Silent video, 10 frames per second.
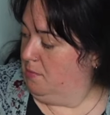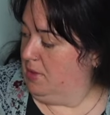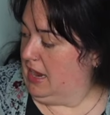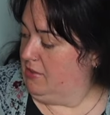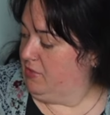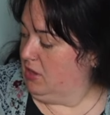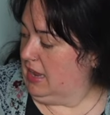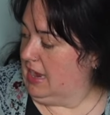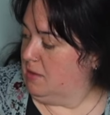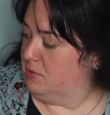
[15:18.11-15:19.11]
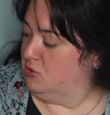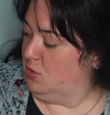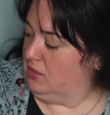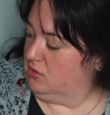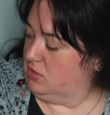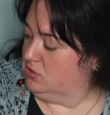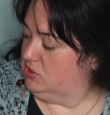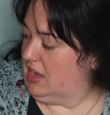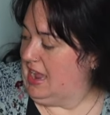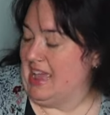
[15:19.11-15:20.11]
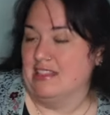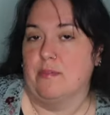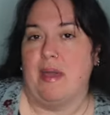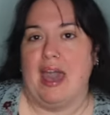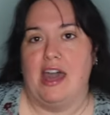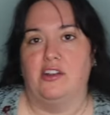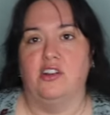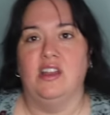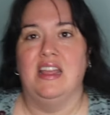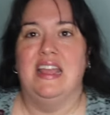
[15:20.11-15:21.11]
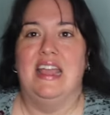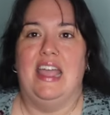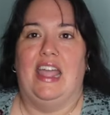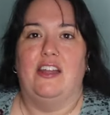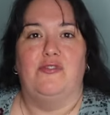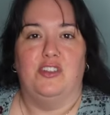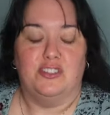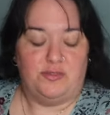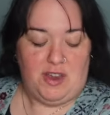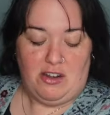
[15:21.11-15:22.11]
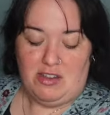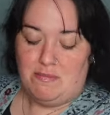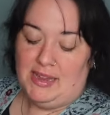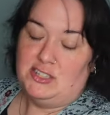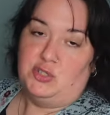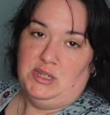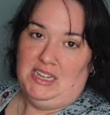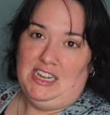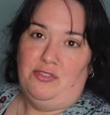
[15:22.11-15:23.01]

but I feel like between the crochet and the pattern, it feels very matronly.